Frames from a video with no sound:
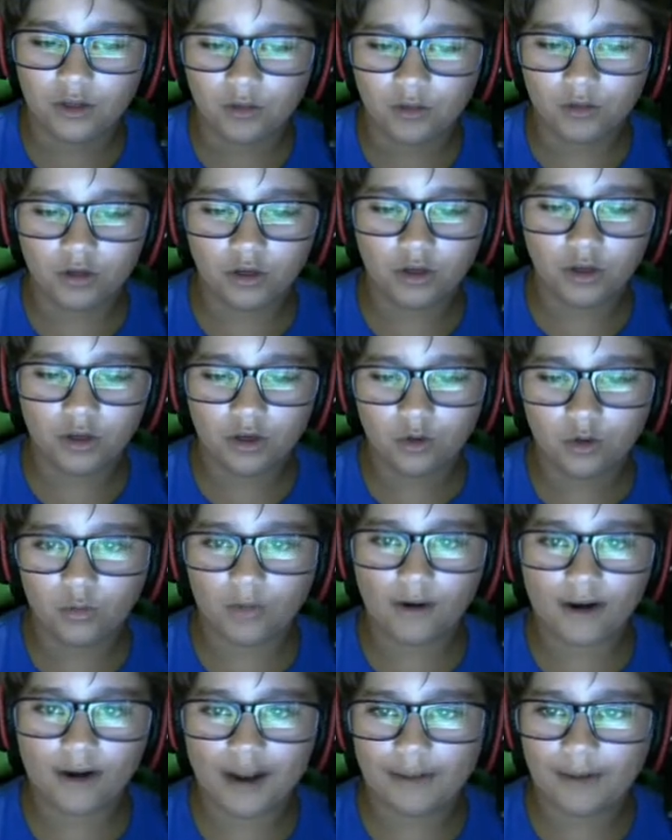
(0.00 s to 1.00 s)
Where,
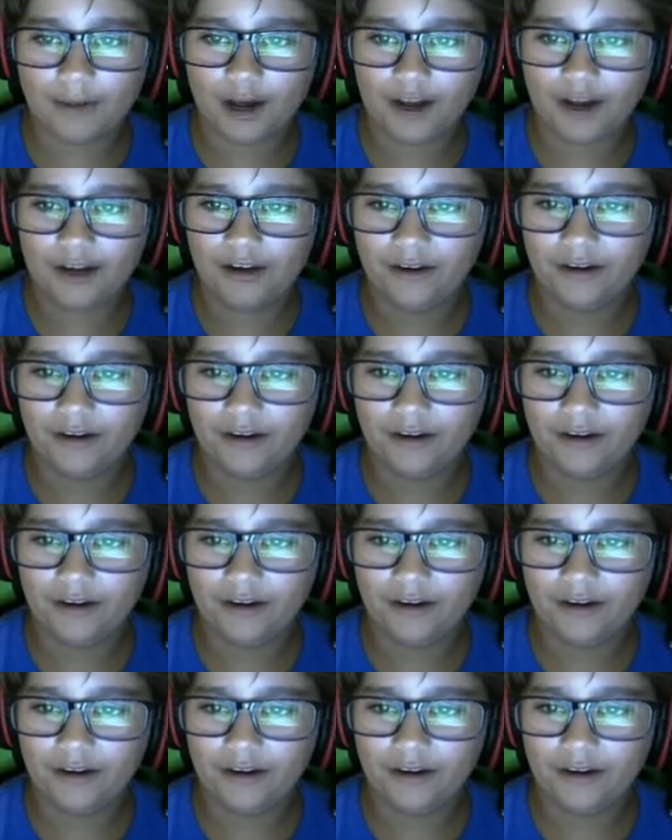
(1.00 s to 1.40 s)
where am I?